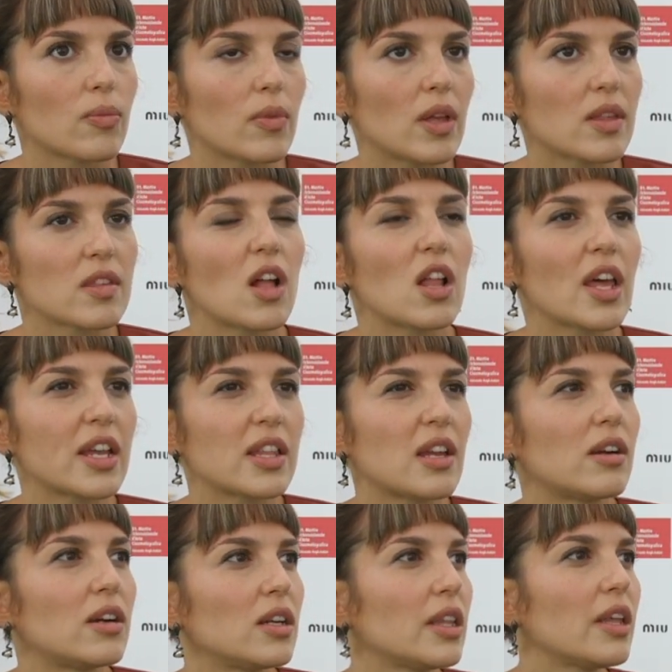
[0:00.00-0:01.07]
it's not like
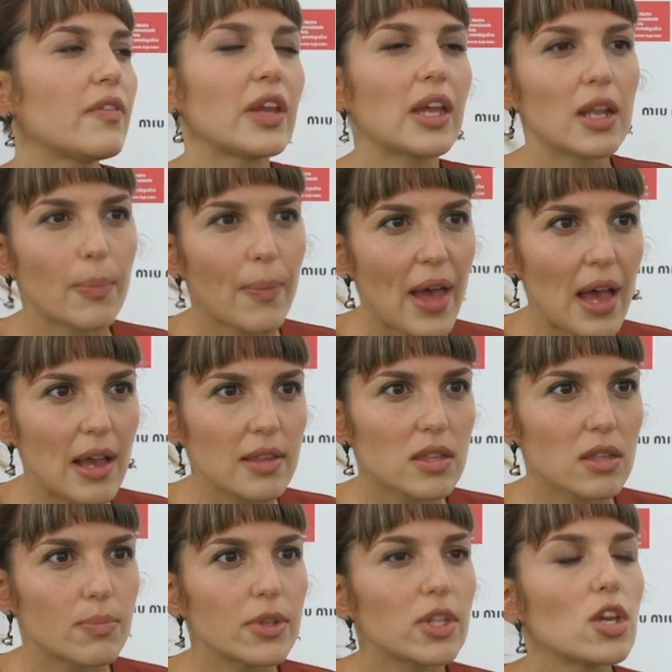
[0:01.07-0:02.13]
they're living in the
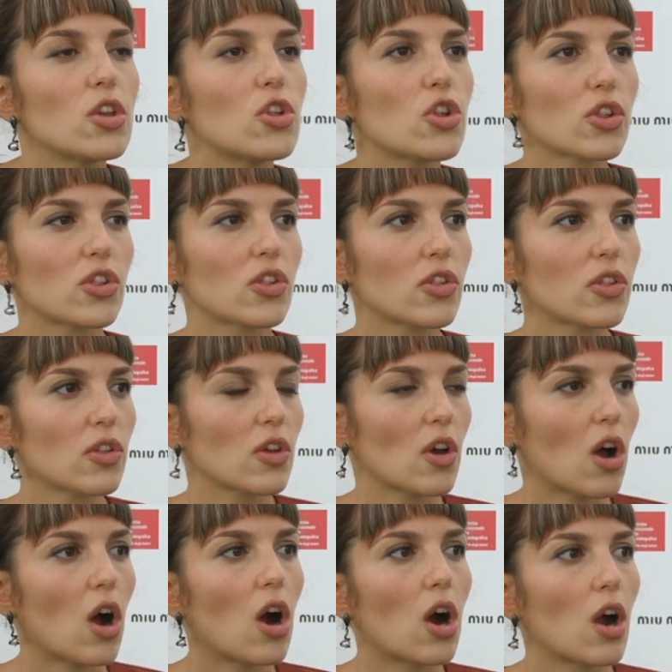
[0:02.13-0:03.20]
past, but they just
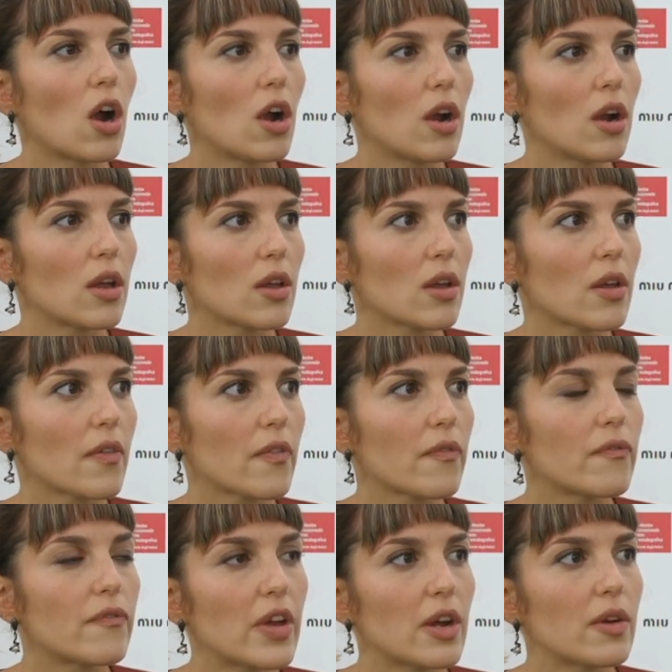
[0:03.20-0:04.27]
are
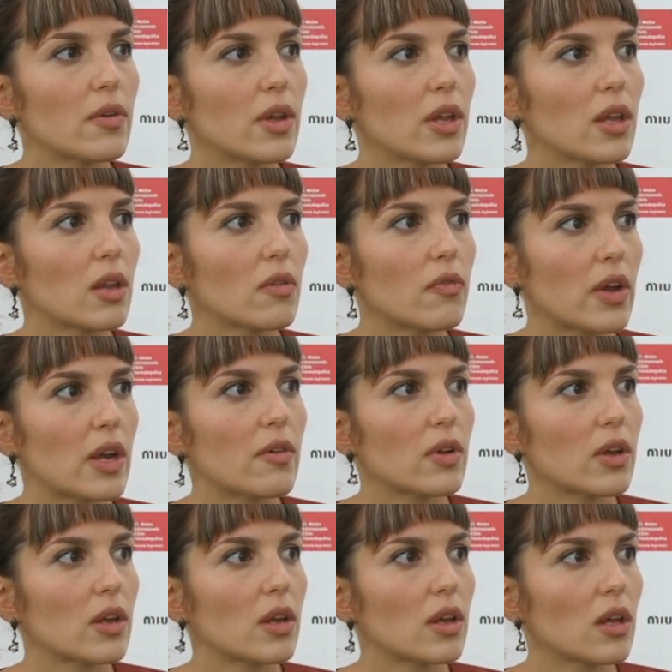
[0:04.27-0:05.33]
very,
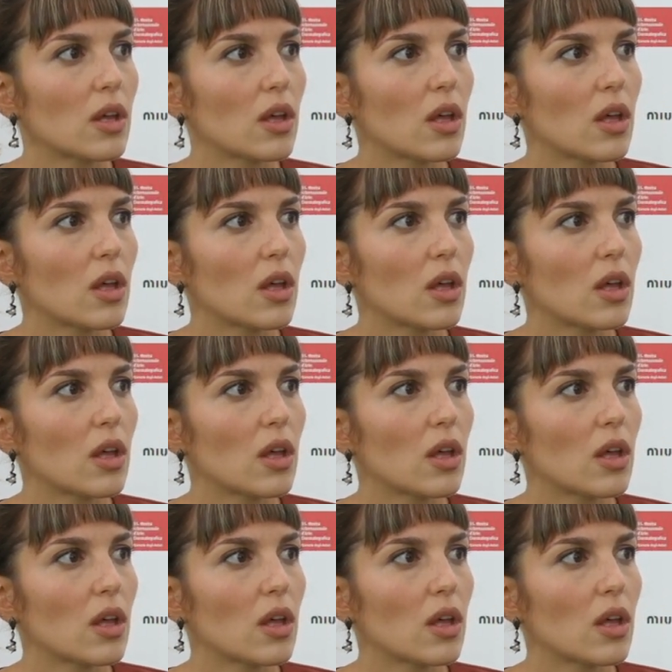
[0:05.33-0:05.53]
very,